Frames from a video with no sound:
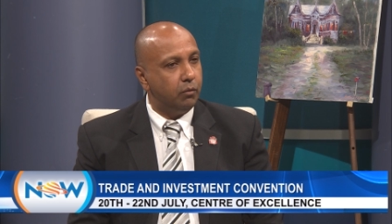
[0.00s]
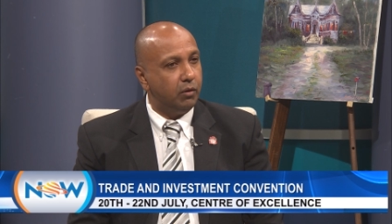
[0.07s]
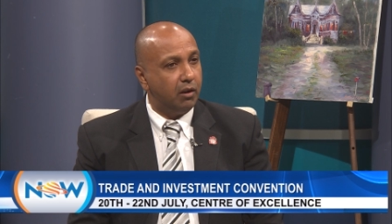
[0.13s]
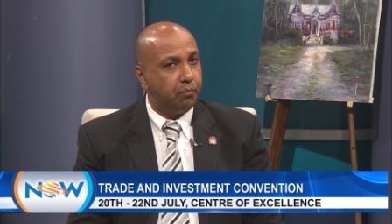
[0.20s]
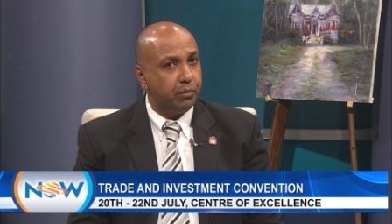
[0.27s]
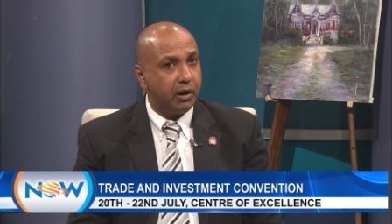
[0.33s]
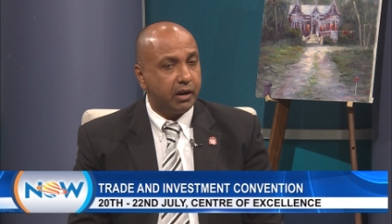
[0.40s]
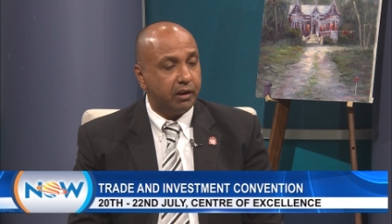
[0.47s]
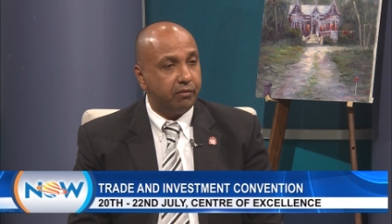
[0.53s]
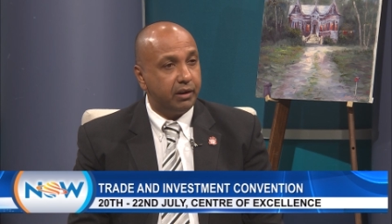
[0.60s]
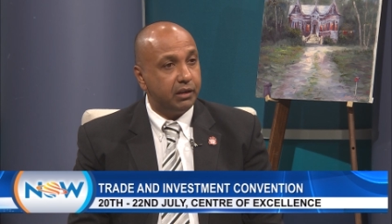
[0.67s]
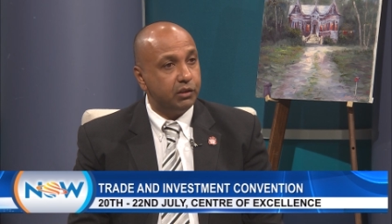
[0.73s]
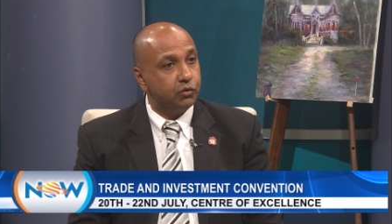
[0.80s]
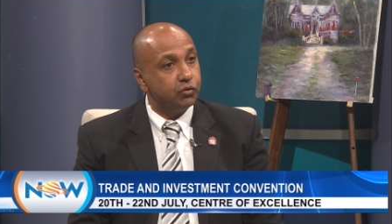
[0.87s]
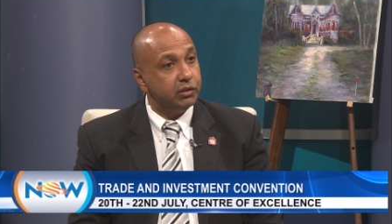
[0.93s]
We have park and
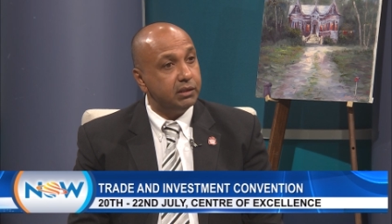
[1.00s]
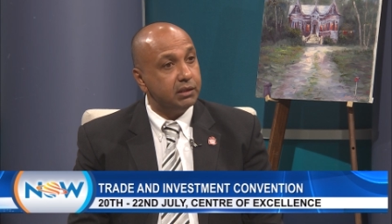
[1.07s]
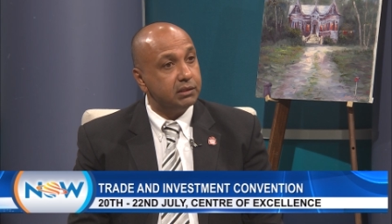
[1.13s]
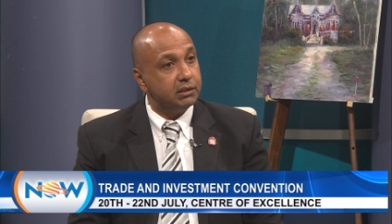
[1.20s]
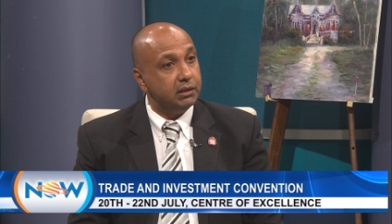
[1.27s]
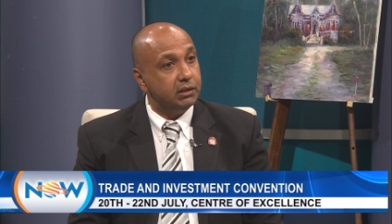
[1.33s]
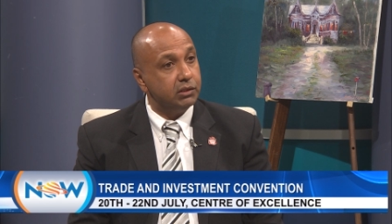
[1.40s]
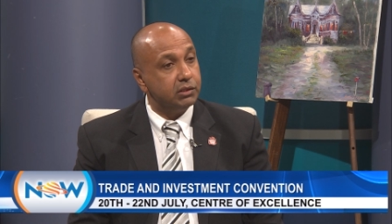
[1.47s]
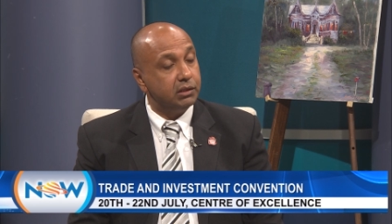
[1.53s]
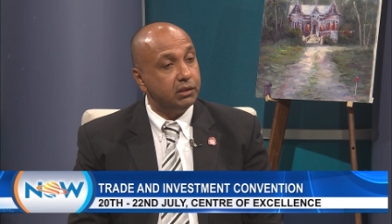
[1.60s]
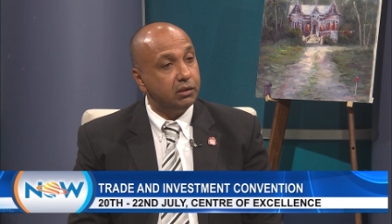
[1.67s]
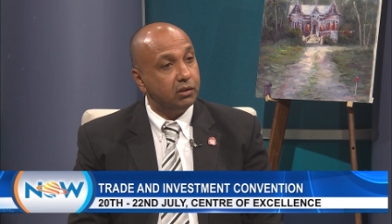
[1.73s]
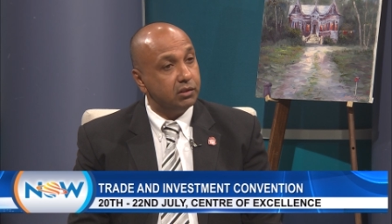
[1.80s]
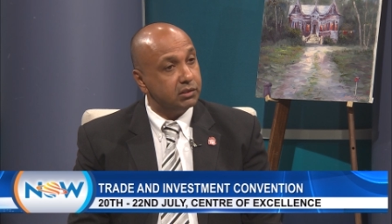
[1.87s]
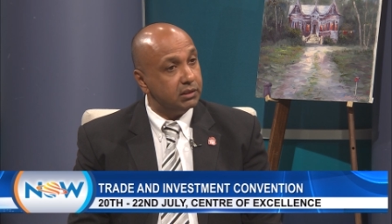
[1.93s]
ride in three
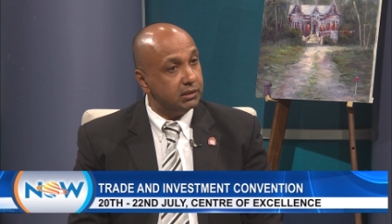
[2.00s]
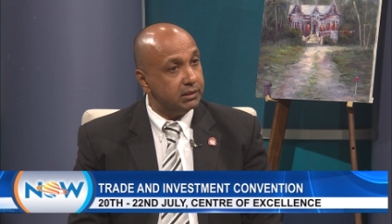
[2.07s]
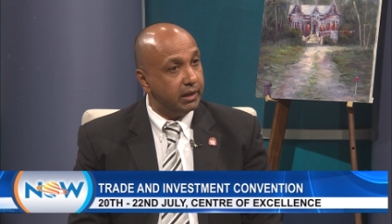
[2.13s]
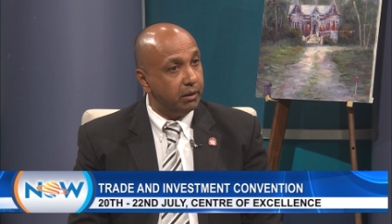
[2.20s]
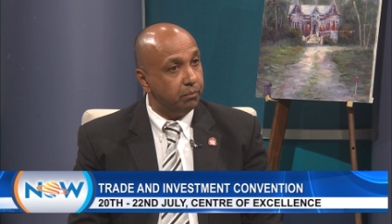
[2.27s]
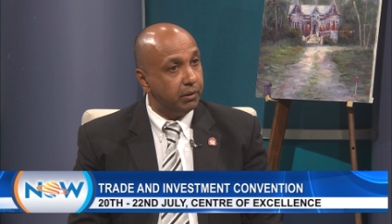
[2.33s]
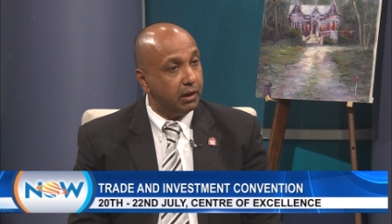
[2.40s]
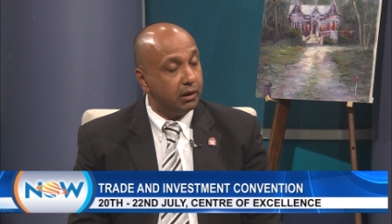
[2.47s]
destinations, the Constantine mm.